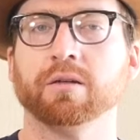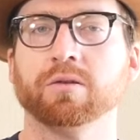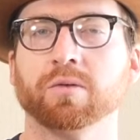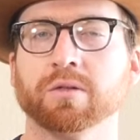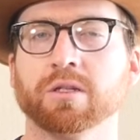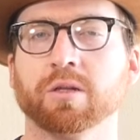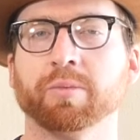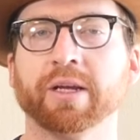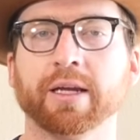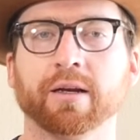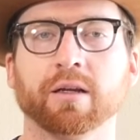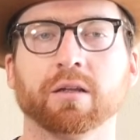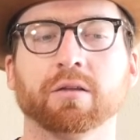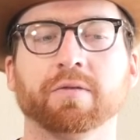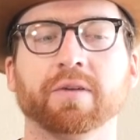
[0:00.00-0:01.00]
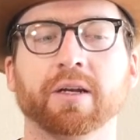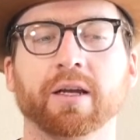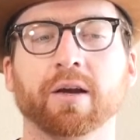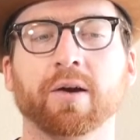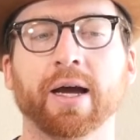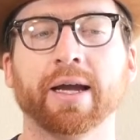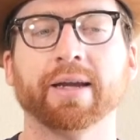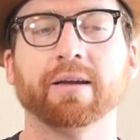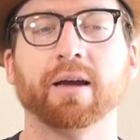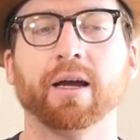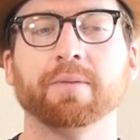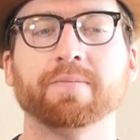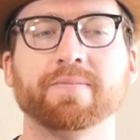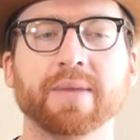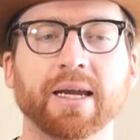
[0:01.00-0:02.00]
Towards the beginning of the video,
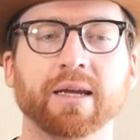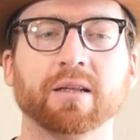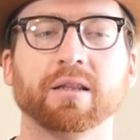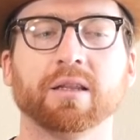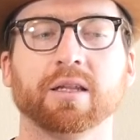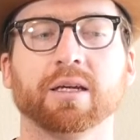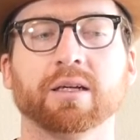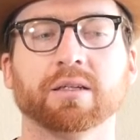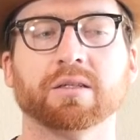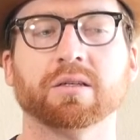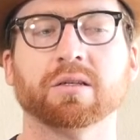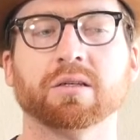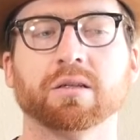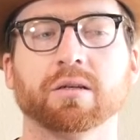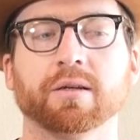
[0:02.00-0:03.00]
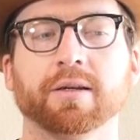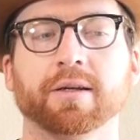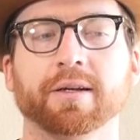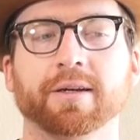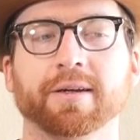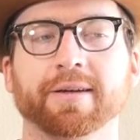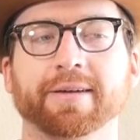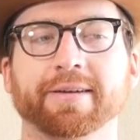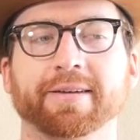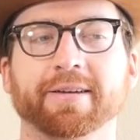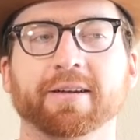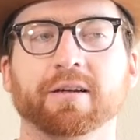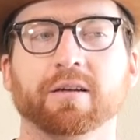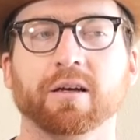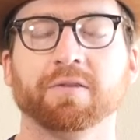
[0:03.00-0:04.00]
I made this
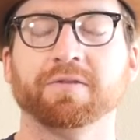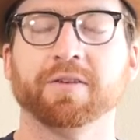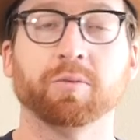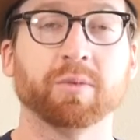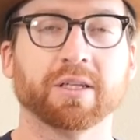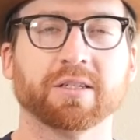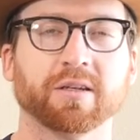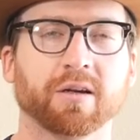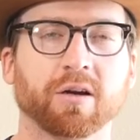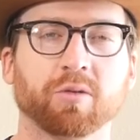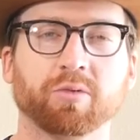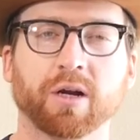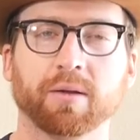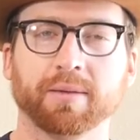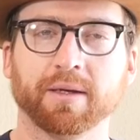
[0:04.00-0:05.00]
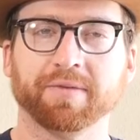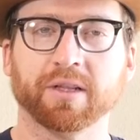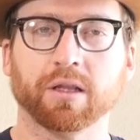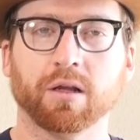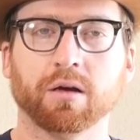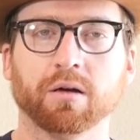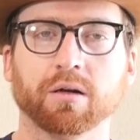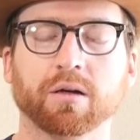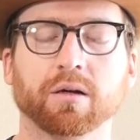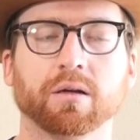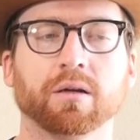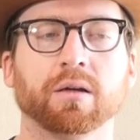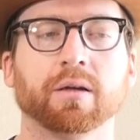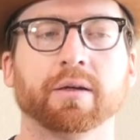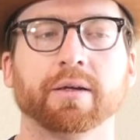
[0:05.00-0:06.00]
a few months ago, probably even
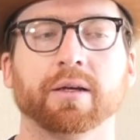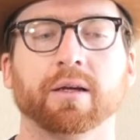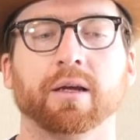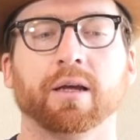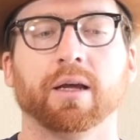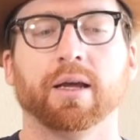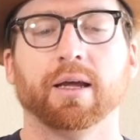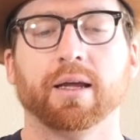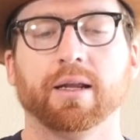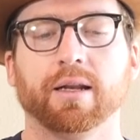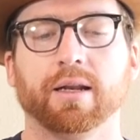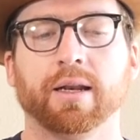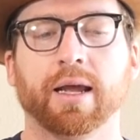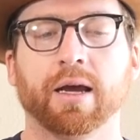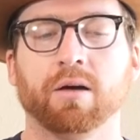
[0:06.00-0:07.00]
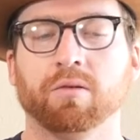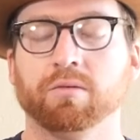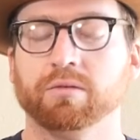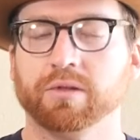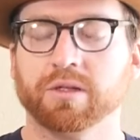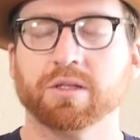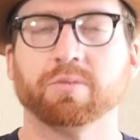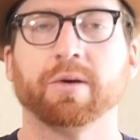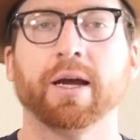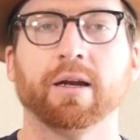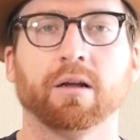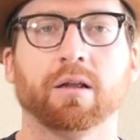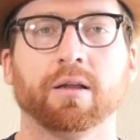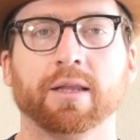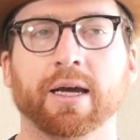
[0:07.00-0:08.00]
longer. Now,
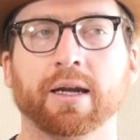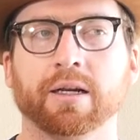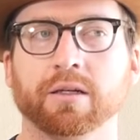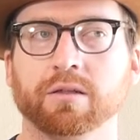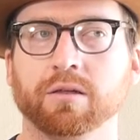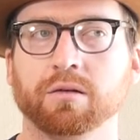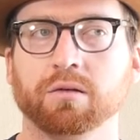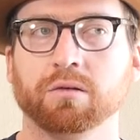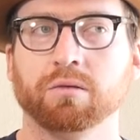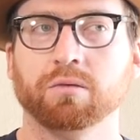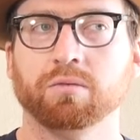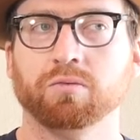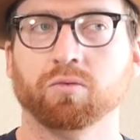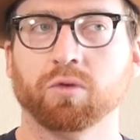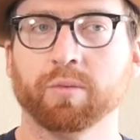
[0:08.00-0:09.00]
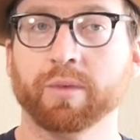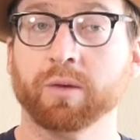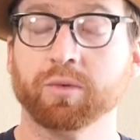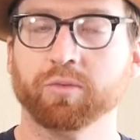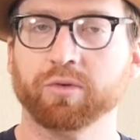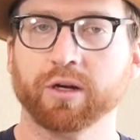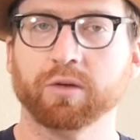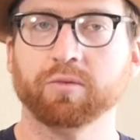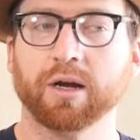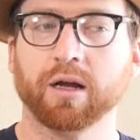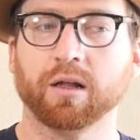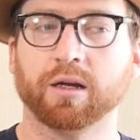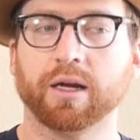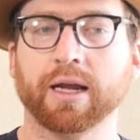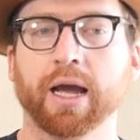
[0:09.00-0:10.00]
despite all of that, I do remember pretty
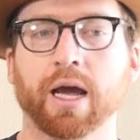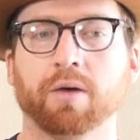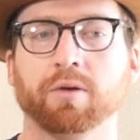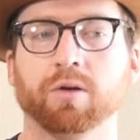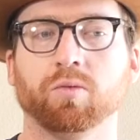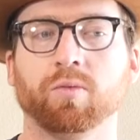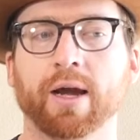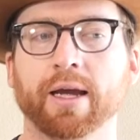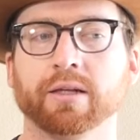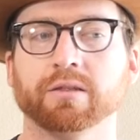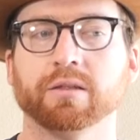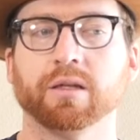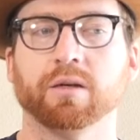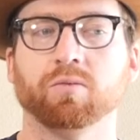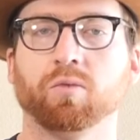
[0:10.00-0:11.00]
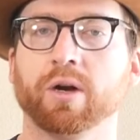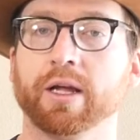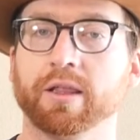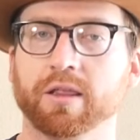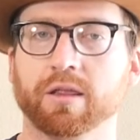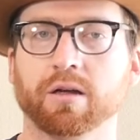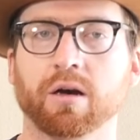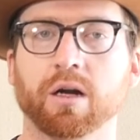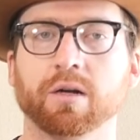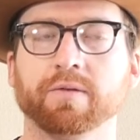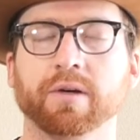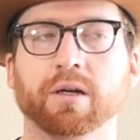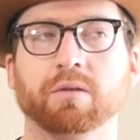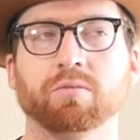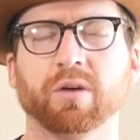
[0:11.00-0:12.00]
well kind of how it went and what I thought
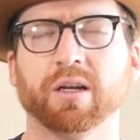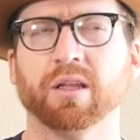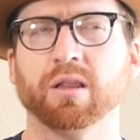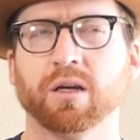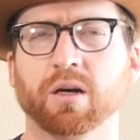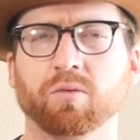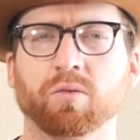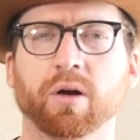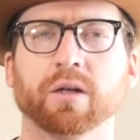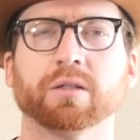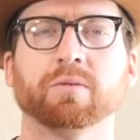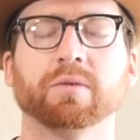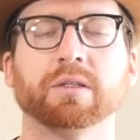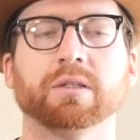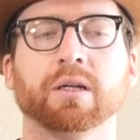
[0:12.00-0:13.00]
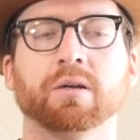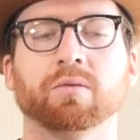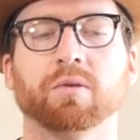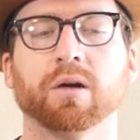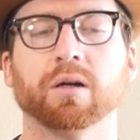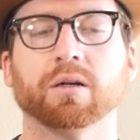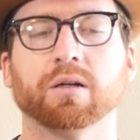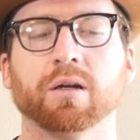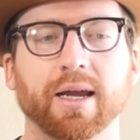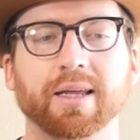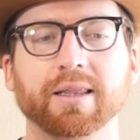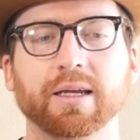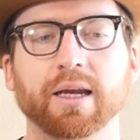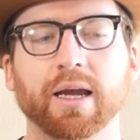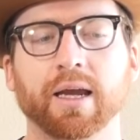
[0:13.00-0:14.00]
of it, what I thought worked and what didn't work.
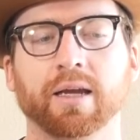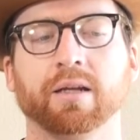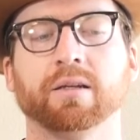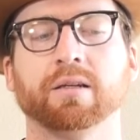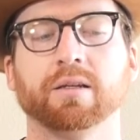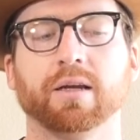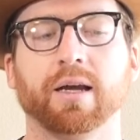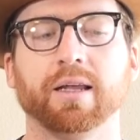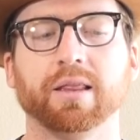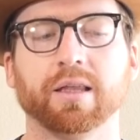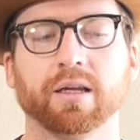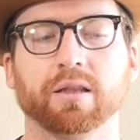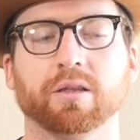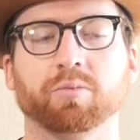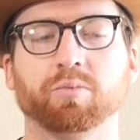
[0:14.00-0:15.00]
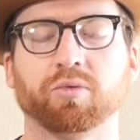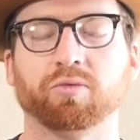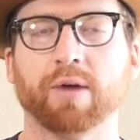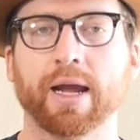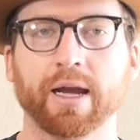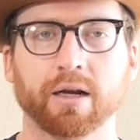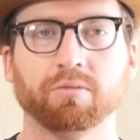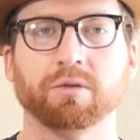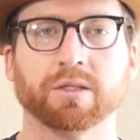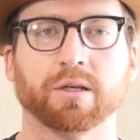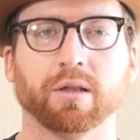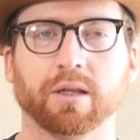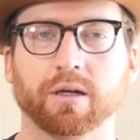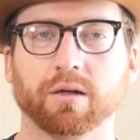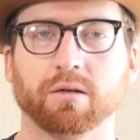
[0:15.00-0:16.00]
In the end, I think the bread was
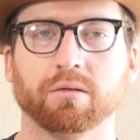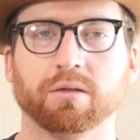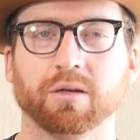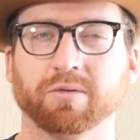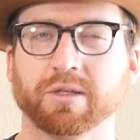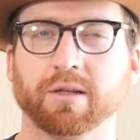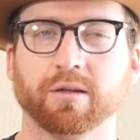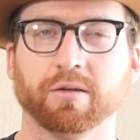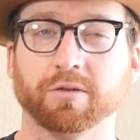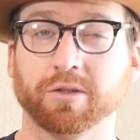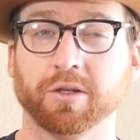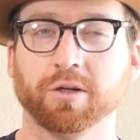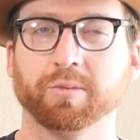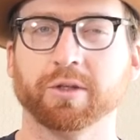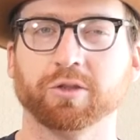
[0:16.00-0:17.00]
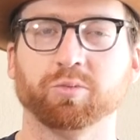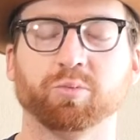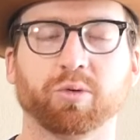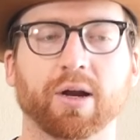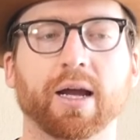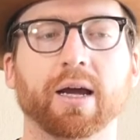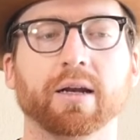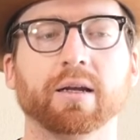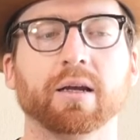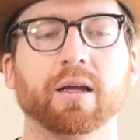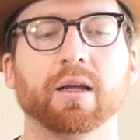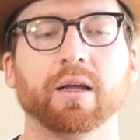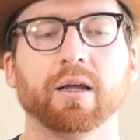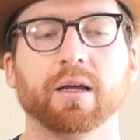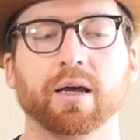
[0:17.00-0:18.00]
there was a little too much bread.
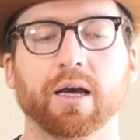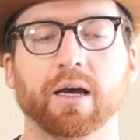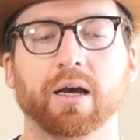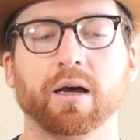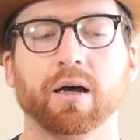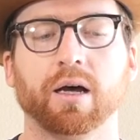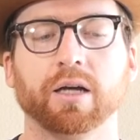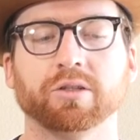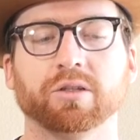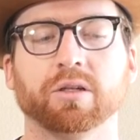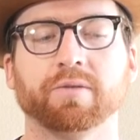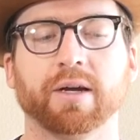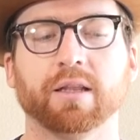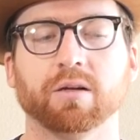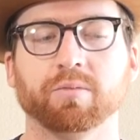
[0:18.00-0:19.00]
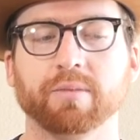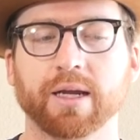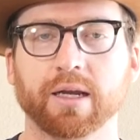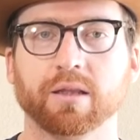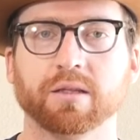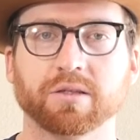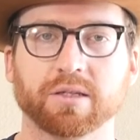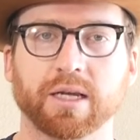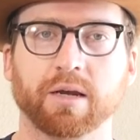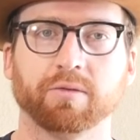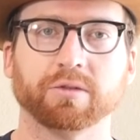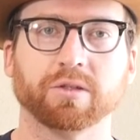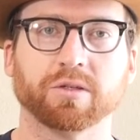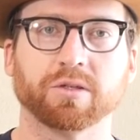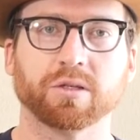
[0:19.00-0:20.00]
I should have either made the
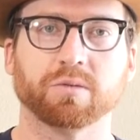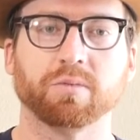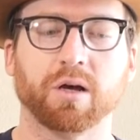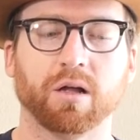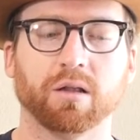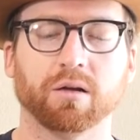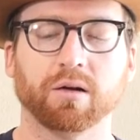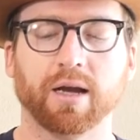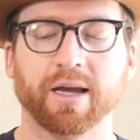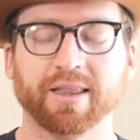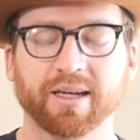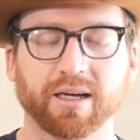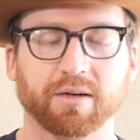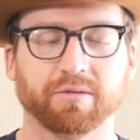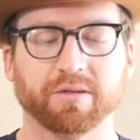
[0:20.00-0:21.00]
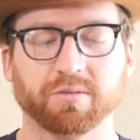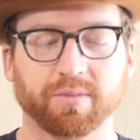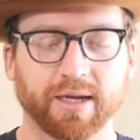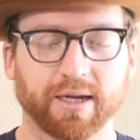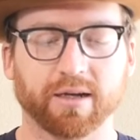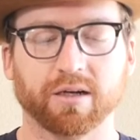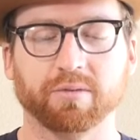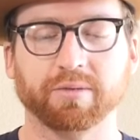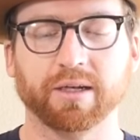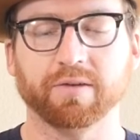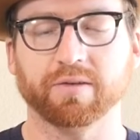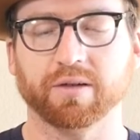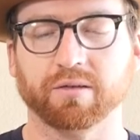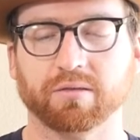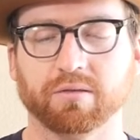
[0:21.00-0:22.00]
sandwiches smaller. I think I was making them
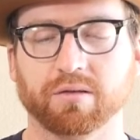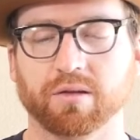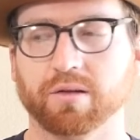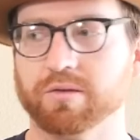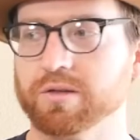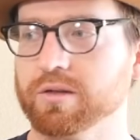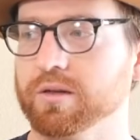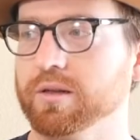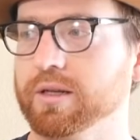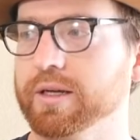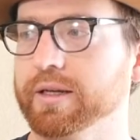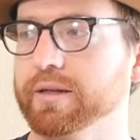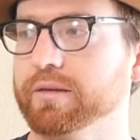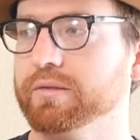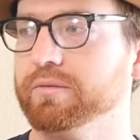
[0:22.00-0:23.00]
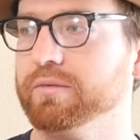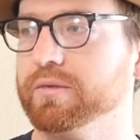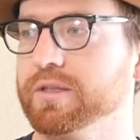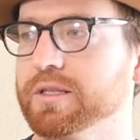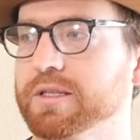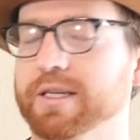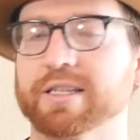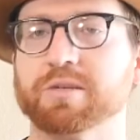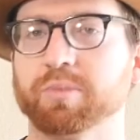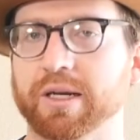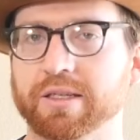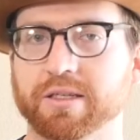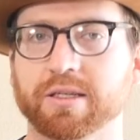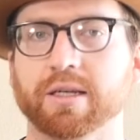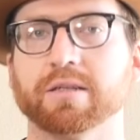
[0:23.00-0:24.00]
even closer to like 6
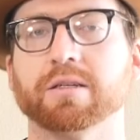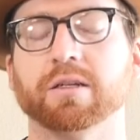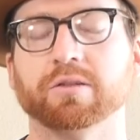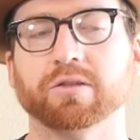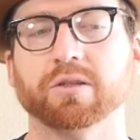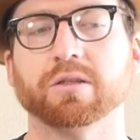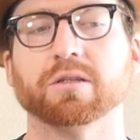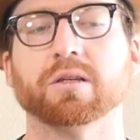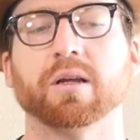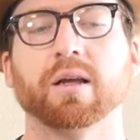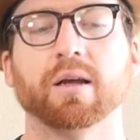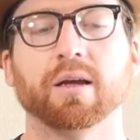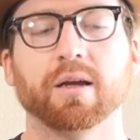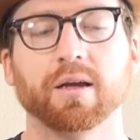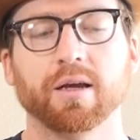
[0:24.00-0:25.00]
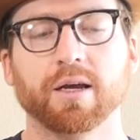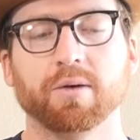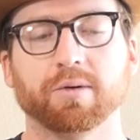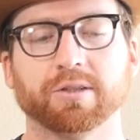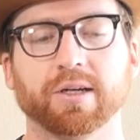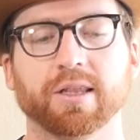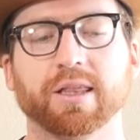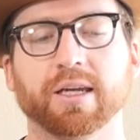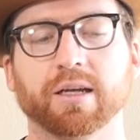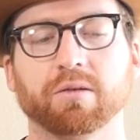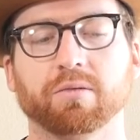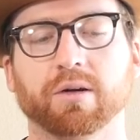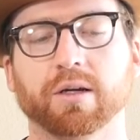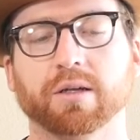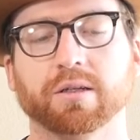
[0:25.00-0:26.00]
by 6 inches, which I think
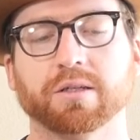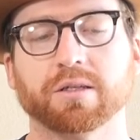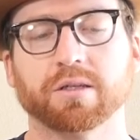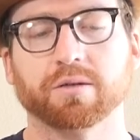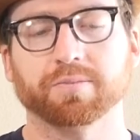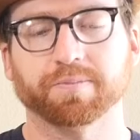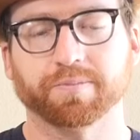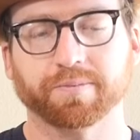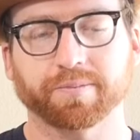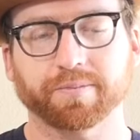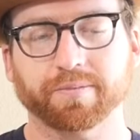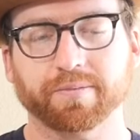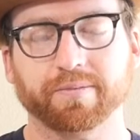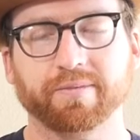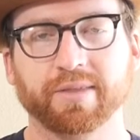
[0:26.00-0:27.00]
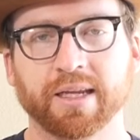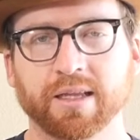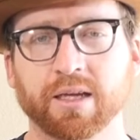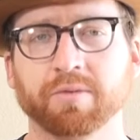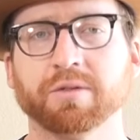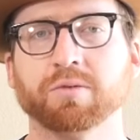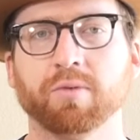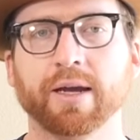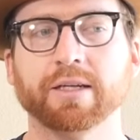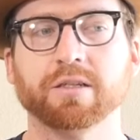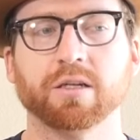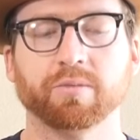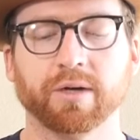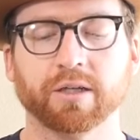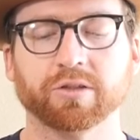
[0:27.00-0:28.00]
that was way
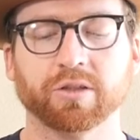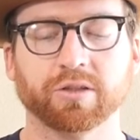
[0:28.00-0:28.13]
too much.